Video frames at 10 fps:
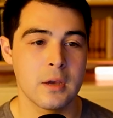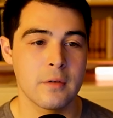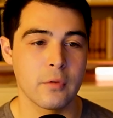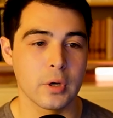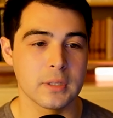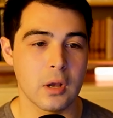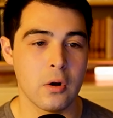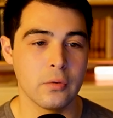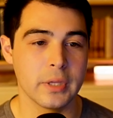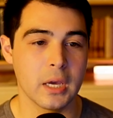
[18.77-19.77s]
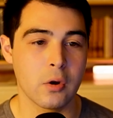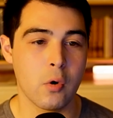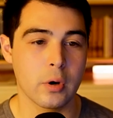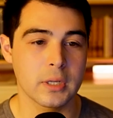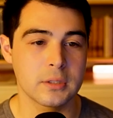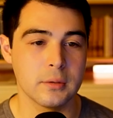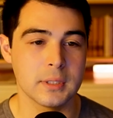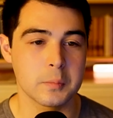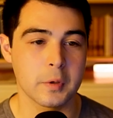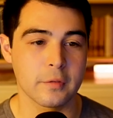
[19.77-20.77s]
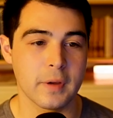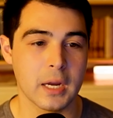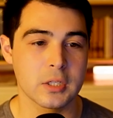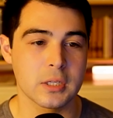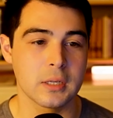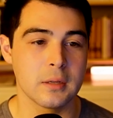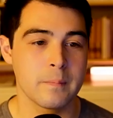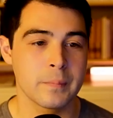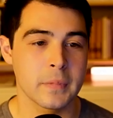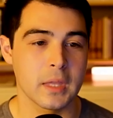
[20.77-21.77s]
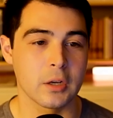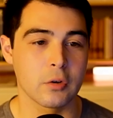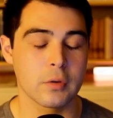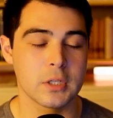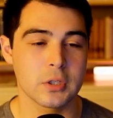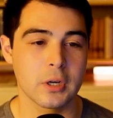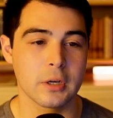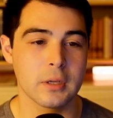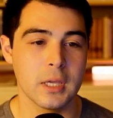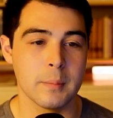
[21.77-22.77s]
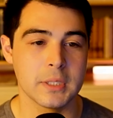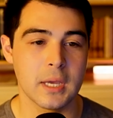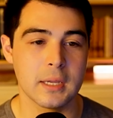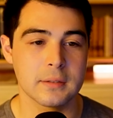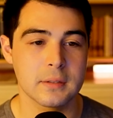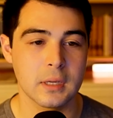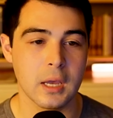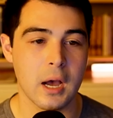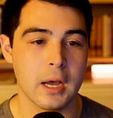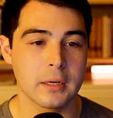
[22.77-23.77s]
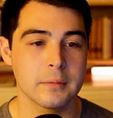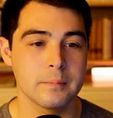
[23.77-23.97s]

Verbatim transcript: For it is only according to its perfection that a creature imitates God.